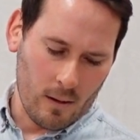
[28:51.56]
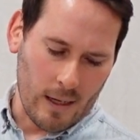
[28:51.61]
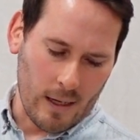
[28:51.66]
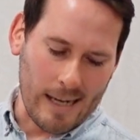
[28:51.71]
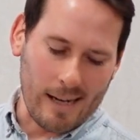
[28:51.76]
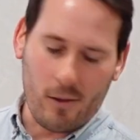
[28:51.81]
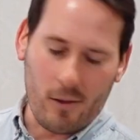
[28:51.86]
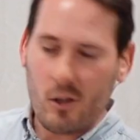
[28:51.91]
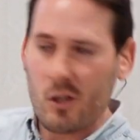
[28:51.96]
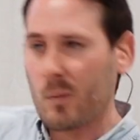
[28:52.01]

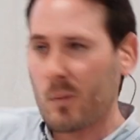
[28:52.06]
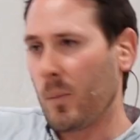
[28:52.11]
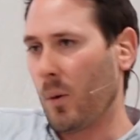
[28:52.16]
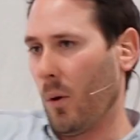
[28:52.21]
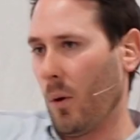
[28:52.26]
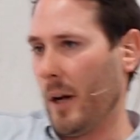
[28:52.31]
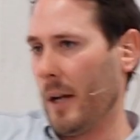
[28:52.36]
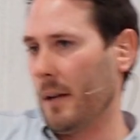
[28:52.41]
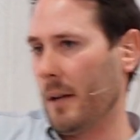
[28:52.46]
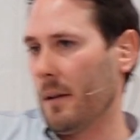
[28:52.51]
And at this
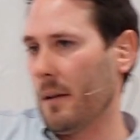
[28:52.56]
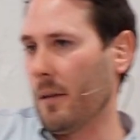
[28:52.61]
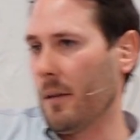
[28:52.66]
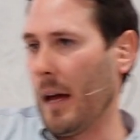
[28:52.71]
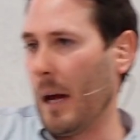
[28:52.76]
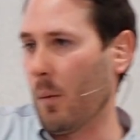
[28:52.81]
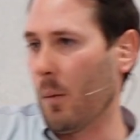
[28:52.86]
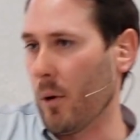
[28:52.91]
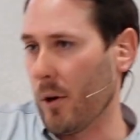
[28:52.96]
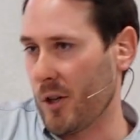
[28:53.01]
point,
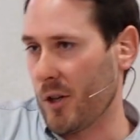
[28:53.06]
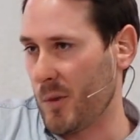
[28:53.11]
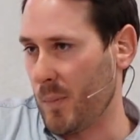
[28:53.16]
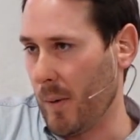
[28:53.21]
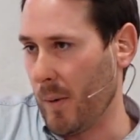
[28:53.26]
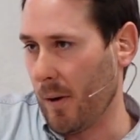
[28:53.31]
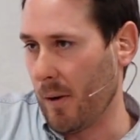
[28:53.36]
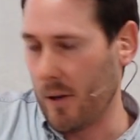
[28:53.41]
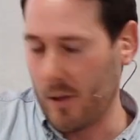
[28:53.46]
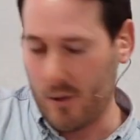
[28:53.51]
they were
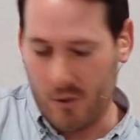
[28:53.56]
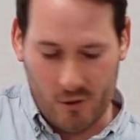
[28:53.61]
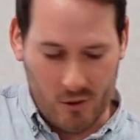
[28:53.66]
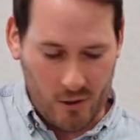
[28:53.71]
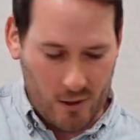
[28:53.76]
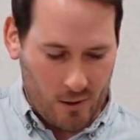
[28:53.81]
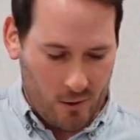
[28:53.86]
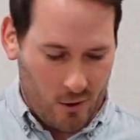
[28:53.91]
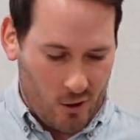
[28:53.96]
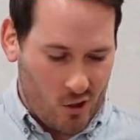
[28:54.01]

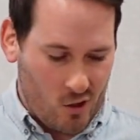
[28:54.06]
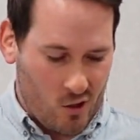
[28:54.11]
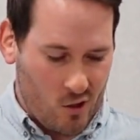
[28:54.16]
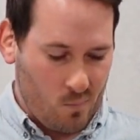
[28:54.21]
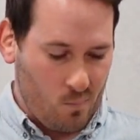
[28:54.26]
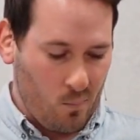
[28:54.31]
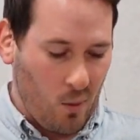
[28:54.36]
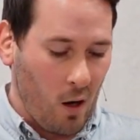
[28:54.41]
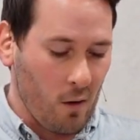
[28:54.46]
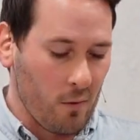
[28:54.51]
experiencing this
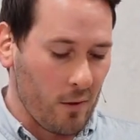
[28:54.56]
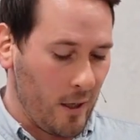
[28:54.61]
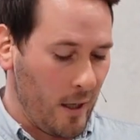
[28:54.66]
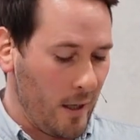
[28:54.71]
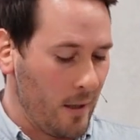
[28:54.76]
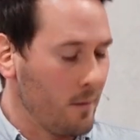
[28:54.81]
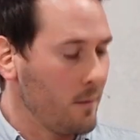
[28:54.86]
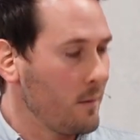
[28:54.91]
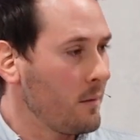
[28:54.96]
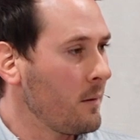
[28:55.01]

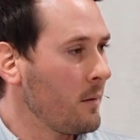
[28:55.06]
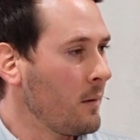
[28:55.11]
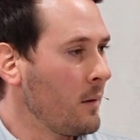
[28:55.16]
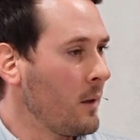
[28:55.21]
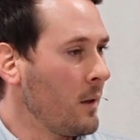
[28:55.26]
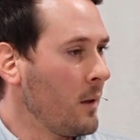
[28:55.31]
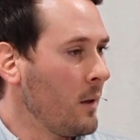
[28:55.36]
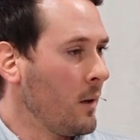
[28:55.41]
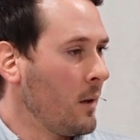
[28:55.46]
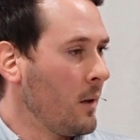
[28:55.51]
poverty.
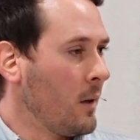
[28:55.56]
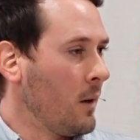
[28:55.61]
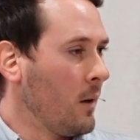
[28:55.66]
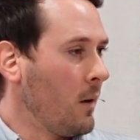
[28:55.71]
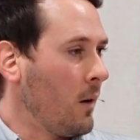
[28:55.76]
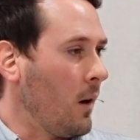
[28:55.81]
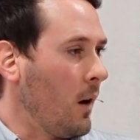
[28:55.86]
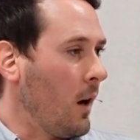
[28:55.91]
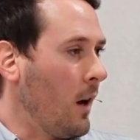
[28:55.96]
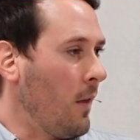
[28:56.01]

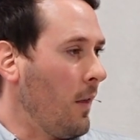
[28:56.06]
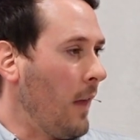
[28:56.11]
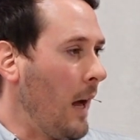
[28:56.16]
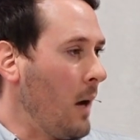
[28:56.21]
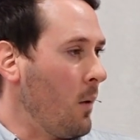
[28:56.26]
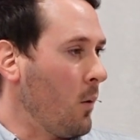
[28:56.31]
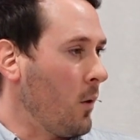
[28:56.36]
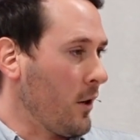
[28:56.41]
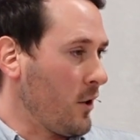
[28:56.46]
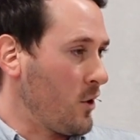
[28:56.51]
And
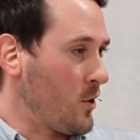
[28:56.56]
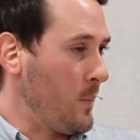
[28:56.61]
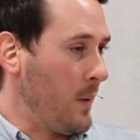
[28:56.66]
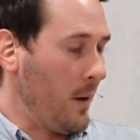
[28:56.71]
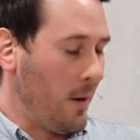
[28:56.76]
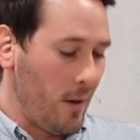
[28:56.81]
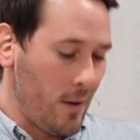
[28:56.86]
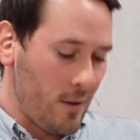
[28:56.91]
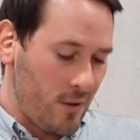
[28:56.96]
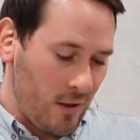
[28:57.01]
they were
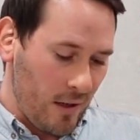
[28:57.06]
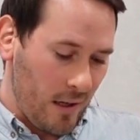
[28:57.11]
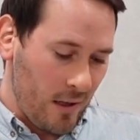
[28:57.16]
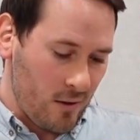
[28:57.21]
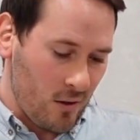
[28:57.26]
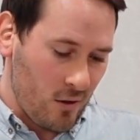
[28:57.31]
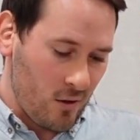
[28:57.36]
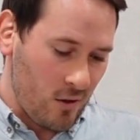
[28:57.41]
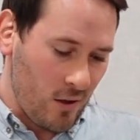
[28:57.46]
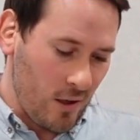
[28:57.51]
experiencing,
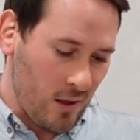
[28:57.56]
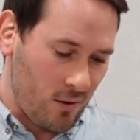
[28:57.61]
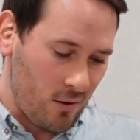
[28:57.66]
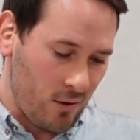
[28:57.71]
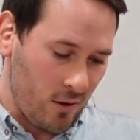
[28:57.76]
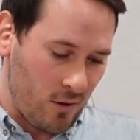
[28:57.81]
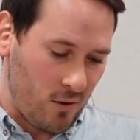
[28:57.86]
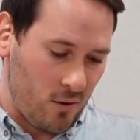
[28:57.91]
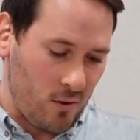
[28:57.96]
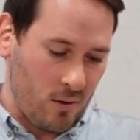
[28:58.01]
as it says,
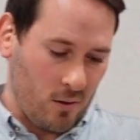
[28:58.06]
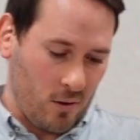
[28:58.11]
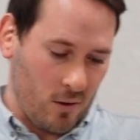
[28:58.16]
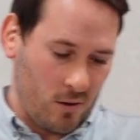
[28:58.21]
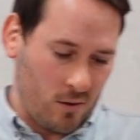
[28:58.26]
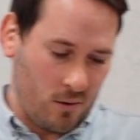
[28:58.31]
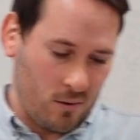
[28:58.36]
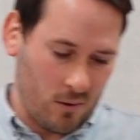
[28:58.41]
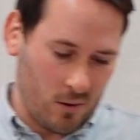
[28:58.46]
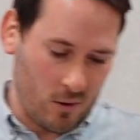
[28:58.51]

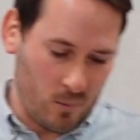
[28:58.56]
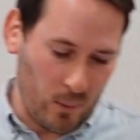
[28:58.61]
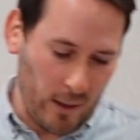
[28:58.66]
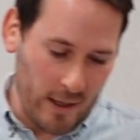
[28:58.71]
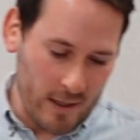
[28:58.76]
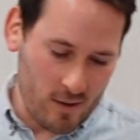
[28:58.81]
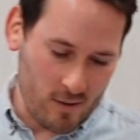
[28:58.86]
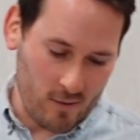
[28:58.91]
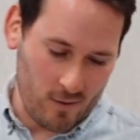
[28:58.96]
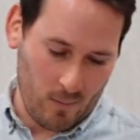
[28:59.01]
this
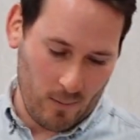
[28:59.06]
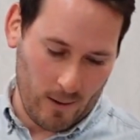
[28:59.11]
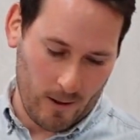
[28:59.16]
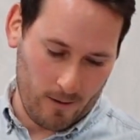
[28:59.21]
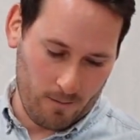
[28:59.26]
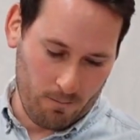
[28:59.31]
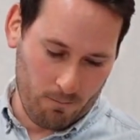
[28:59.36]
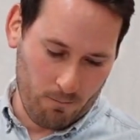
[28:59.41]
blasphemy.